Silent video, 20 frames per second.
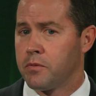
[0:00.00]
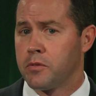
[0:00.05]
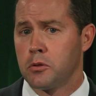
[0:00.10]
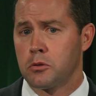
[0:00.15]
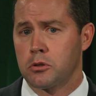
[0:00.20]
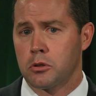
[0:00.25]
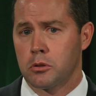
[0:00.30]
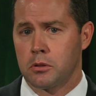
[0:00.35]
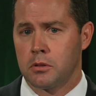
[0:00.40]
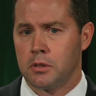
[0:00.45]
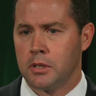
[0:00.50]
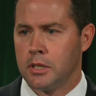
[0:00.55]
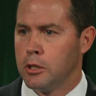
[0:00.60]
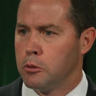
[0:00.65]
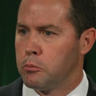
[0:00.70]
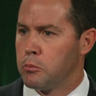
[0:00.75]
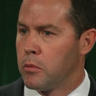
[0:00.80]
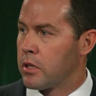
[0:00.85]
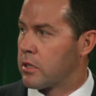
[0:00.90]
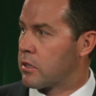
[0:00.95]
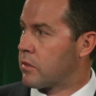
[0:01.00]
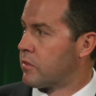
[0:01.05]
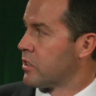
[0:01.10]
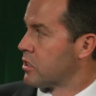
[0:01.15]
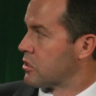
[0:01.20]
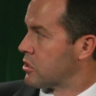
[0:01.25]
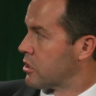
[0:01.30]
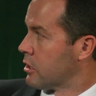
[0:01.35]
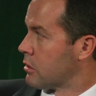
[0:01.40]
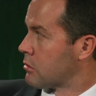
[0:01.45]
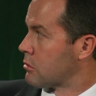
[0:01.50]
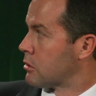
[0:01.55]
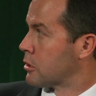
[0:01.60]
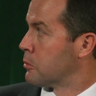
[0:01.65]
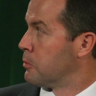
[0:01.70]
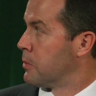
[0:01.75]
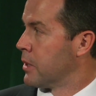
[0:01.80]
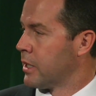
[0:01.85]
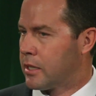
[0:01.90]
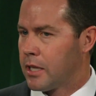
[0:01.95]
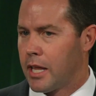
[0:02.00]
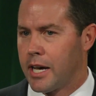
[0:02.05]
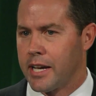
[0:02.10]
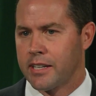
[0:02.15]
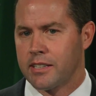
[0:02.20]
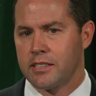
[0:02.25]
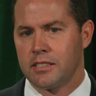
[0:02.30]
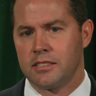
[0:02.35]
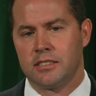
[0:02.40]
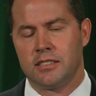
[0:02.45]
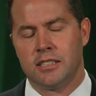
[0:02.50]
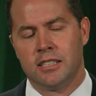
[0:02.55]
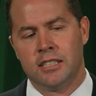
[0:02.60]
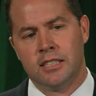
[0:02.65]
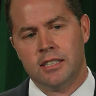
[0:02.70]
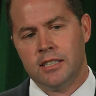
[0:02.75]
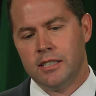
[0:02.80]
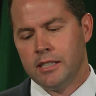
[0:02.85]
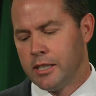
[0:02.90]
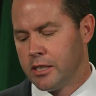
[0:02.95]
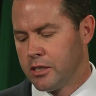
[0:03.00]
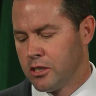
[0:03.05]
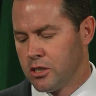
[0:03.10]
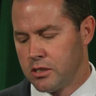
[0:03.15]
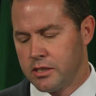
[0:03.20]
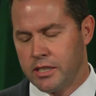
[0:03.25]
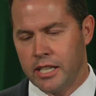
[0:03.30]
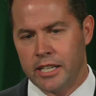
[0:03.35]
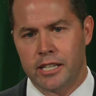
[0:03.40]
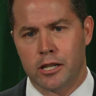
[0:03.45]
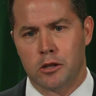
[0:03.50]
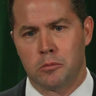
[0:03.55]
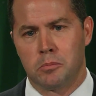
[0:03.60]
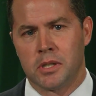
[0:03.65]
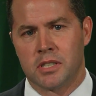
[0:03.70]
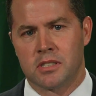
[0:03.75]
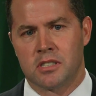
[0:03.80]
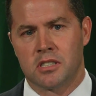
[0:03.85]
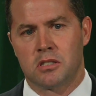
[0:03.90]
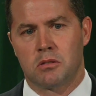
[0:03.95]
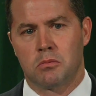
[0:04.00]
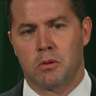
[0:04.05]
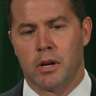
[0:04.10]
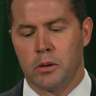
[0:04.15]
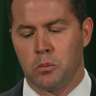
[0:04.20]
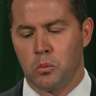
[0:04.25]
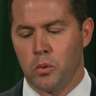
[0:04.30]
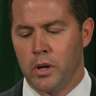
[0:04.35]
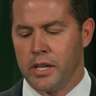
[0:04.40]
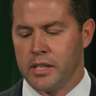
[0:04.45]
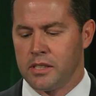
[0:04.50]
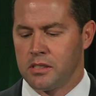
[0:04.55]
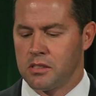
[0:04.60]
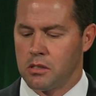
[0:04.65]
and future mother of your children to be like, and just take care of business the right way.